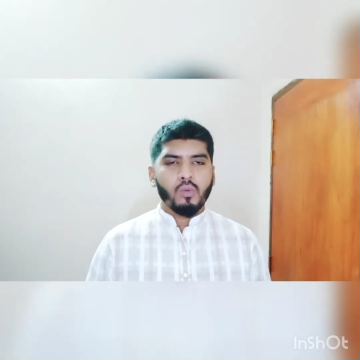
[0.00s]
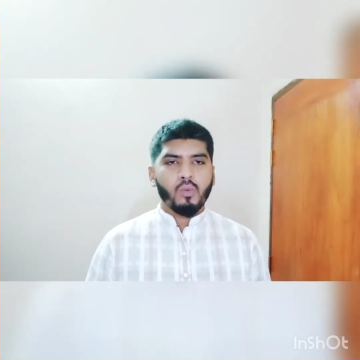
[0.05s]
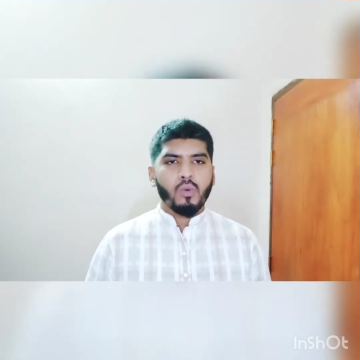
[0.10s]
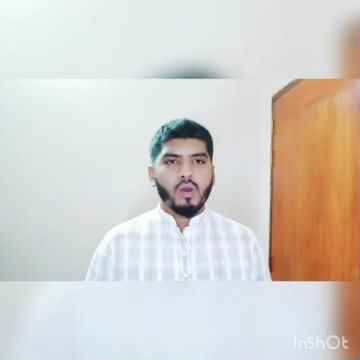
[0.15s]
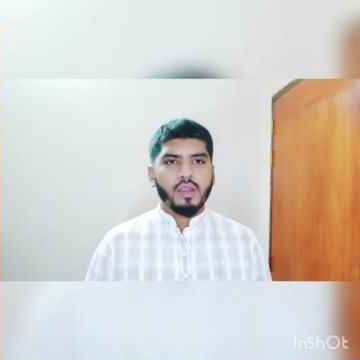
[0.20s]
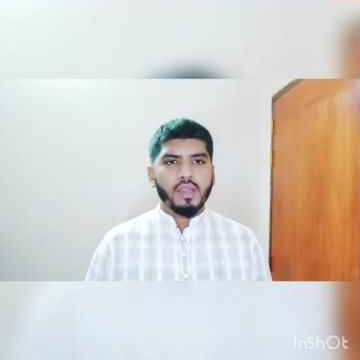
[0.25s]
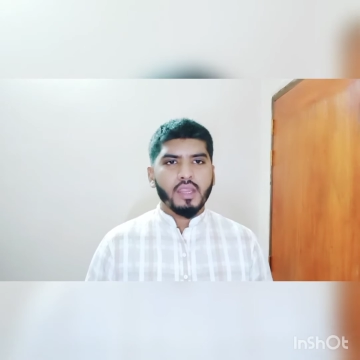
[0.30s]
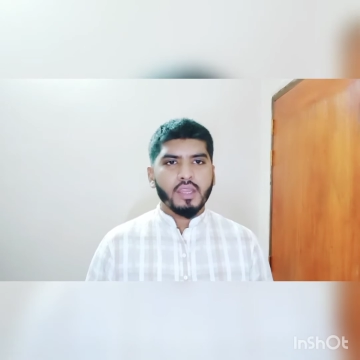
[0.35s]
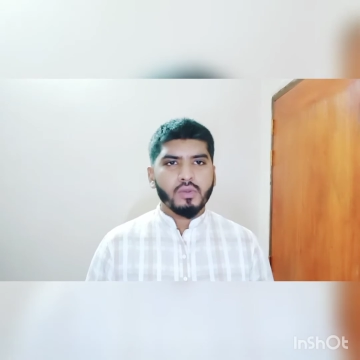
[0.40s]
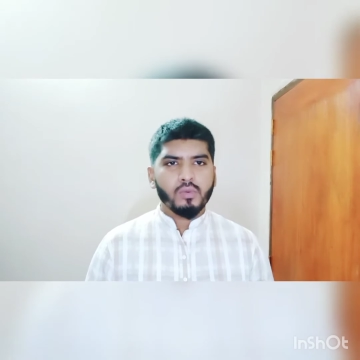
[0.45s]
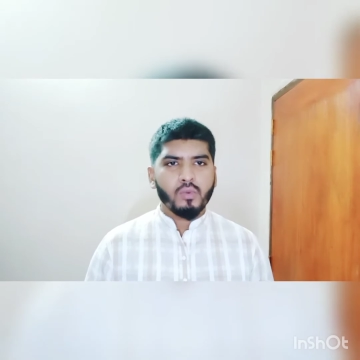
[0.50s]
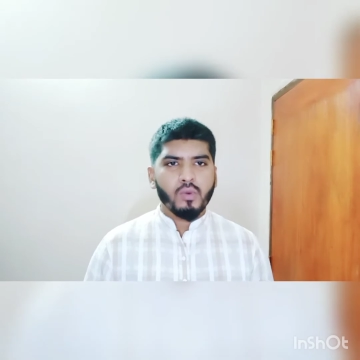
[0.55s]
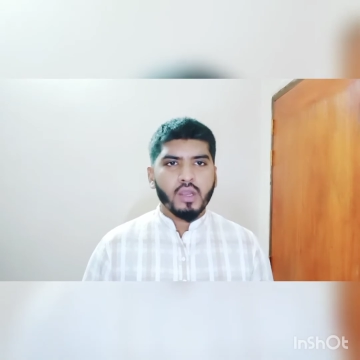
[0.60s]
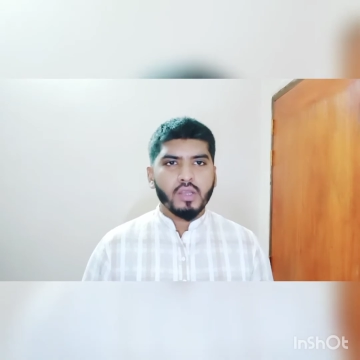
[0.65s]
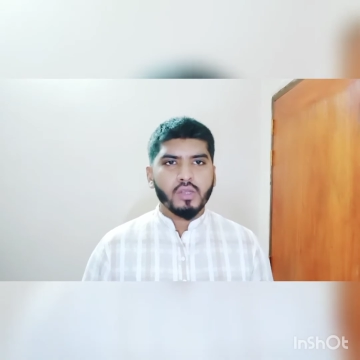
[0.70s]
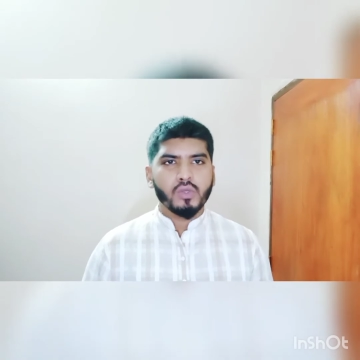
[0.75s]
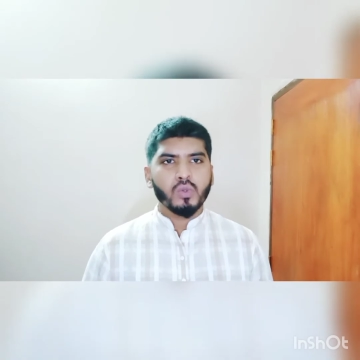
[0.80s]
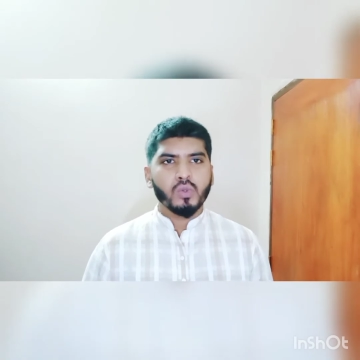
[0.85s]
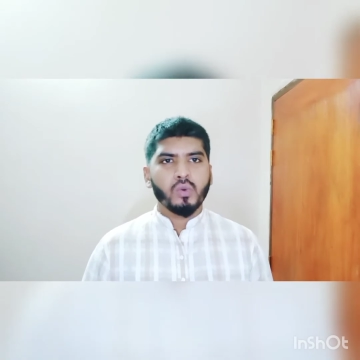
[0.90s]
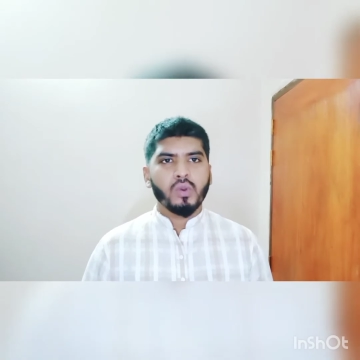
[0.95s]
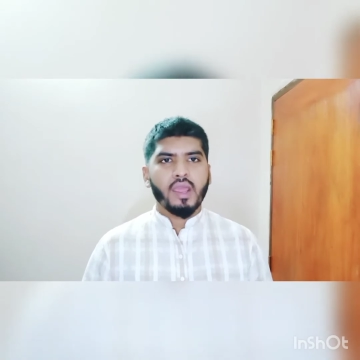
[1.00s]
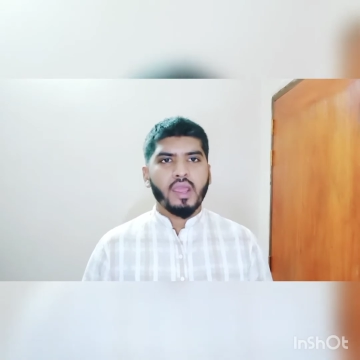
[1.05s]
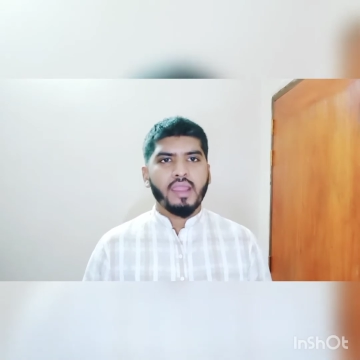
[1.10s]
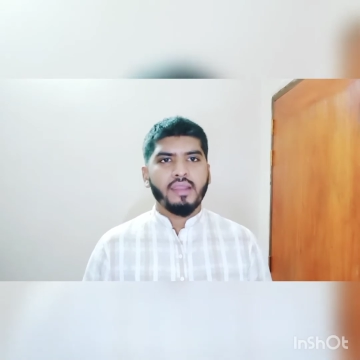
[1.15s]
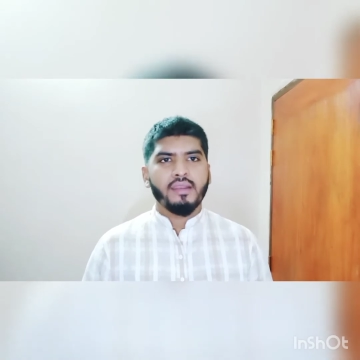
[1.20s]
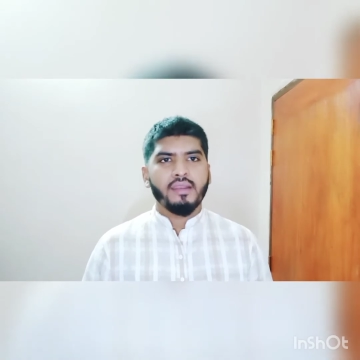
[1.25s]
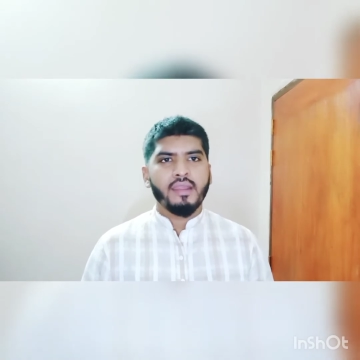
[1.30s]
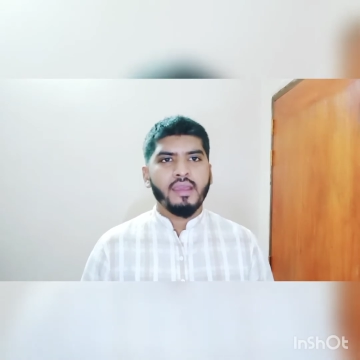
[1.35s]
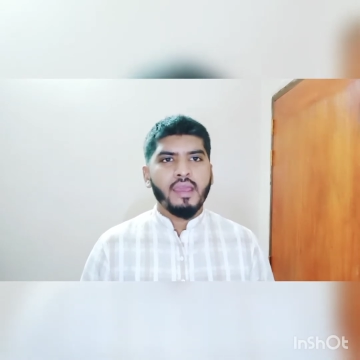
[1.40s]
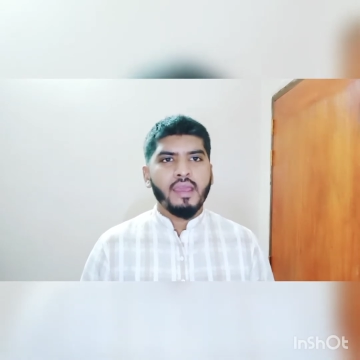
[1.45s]

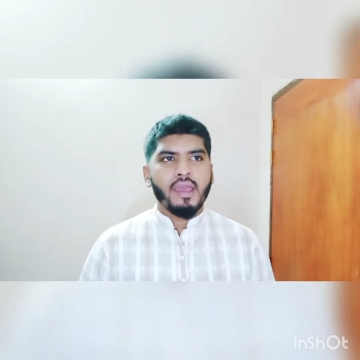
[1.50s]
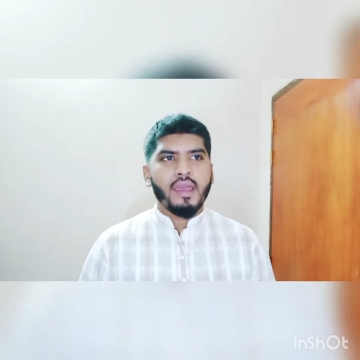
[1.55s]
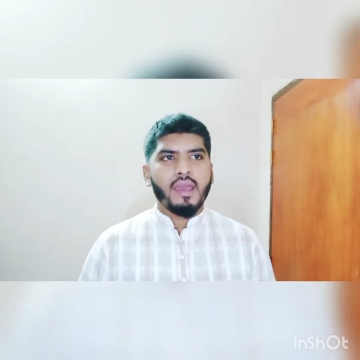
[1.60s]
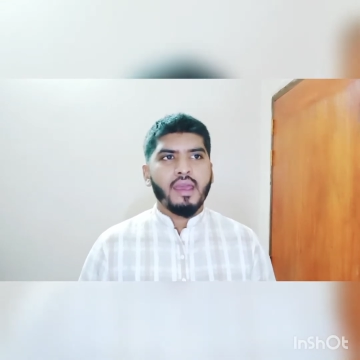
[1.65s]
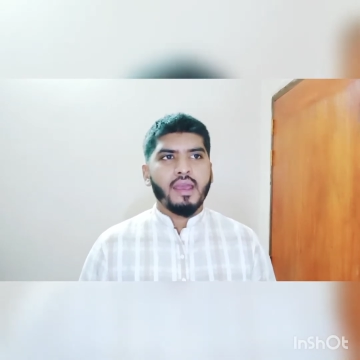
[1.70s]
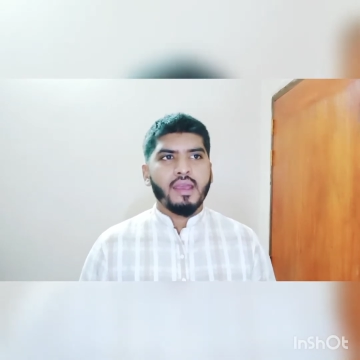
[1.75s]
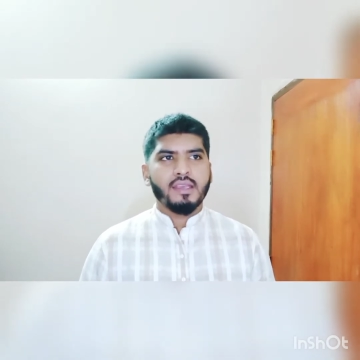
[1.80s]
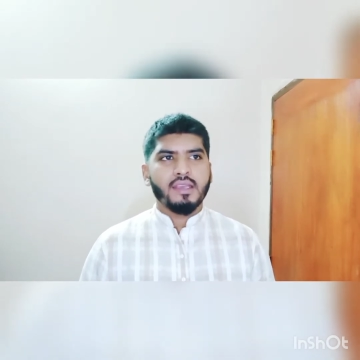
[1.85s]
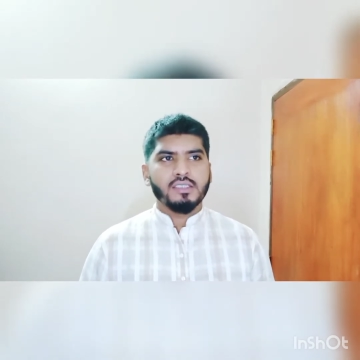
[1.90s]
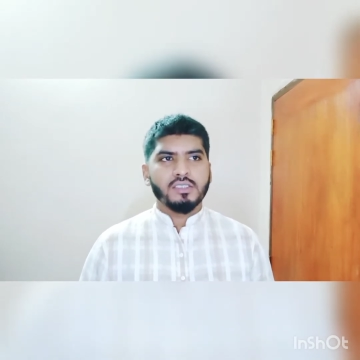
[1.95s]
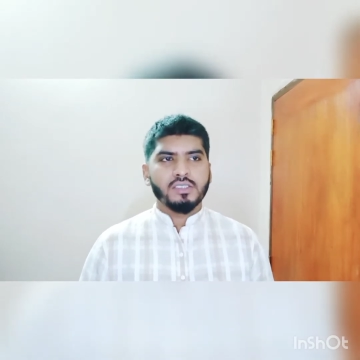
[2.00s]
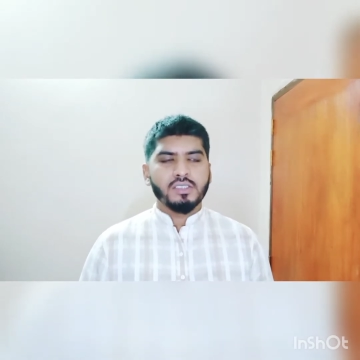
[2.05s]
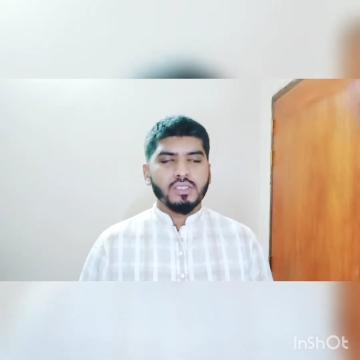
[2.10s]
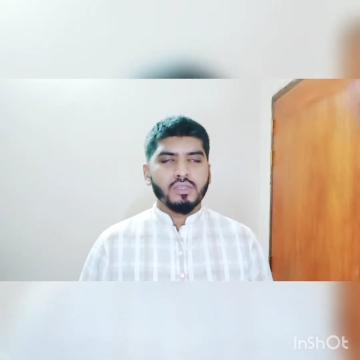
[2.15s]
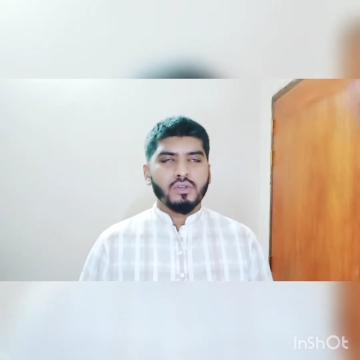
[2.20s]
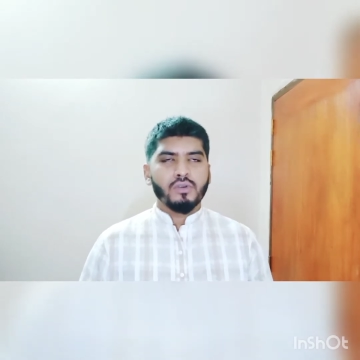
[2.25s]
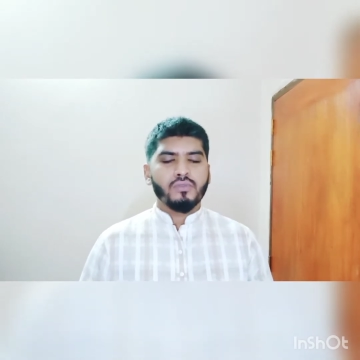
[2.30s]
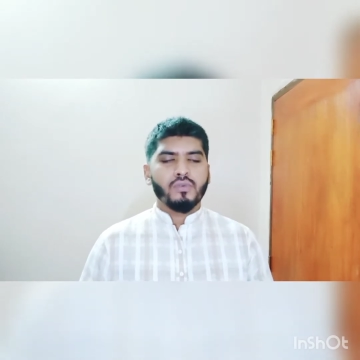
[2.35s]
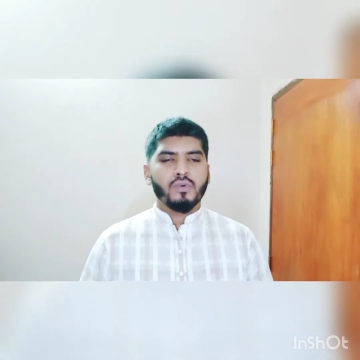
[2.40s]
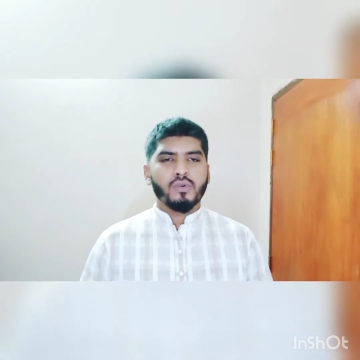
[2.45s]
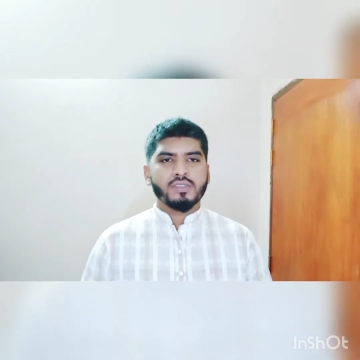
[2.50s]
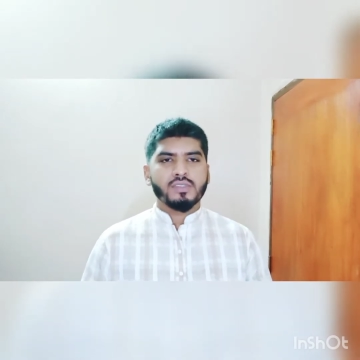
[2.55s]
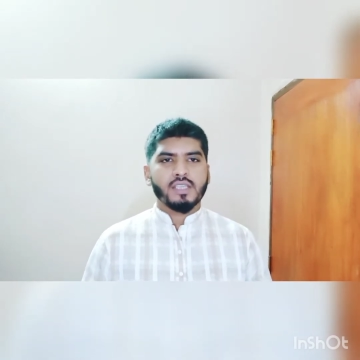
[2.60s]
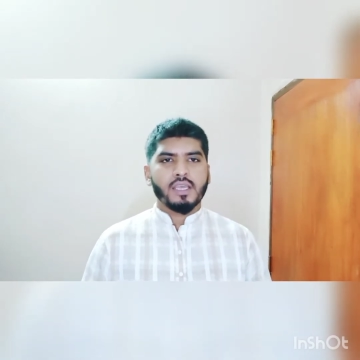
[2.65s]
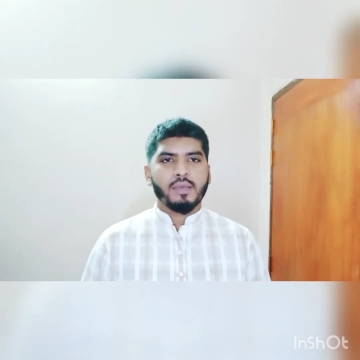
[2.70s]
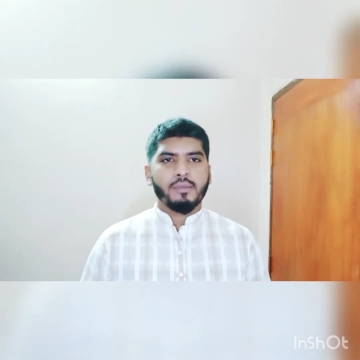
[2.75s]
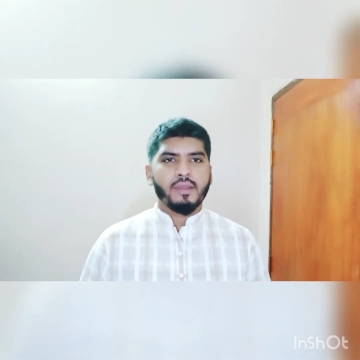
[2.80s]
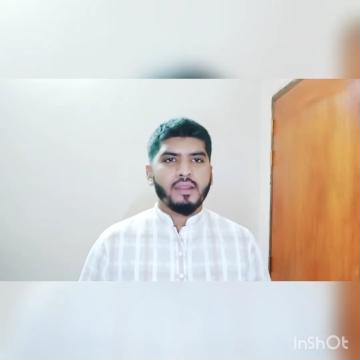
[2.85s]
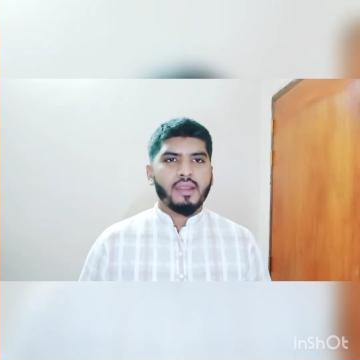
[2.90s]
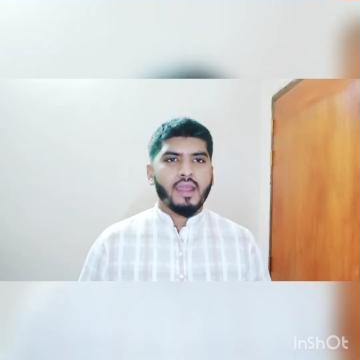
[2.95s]

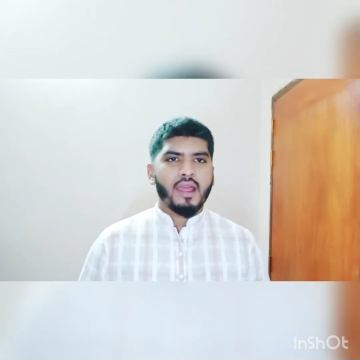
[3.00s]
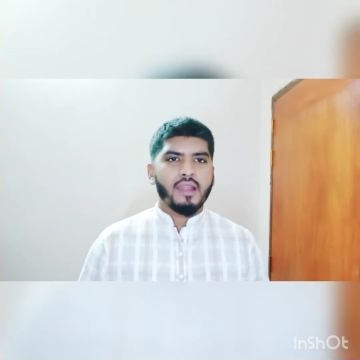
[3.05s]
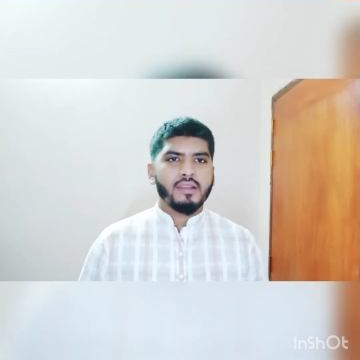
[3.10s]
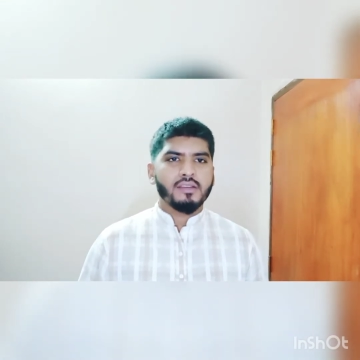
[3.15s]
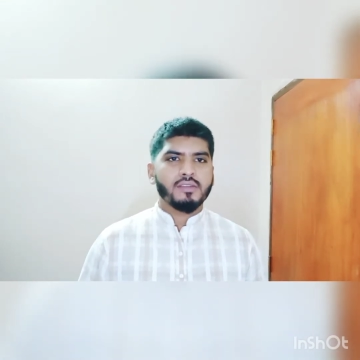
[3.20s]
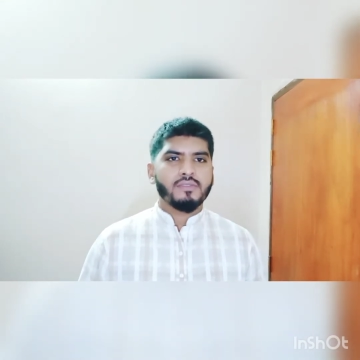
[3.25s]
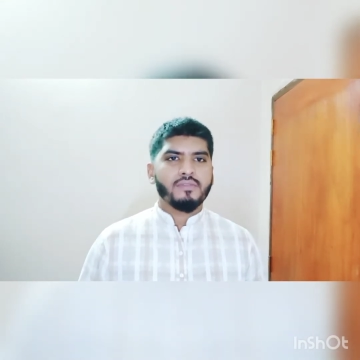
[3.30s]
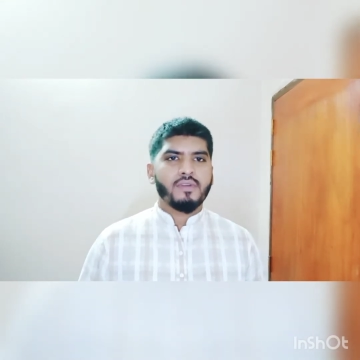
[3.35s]
181299047 and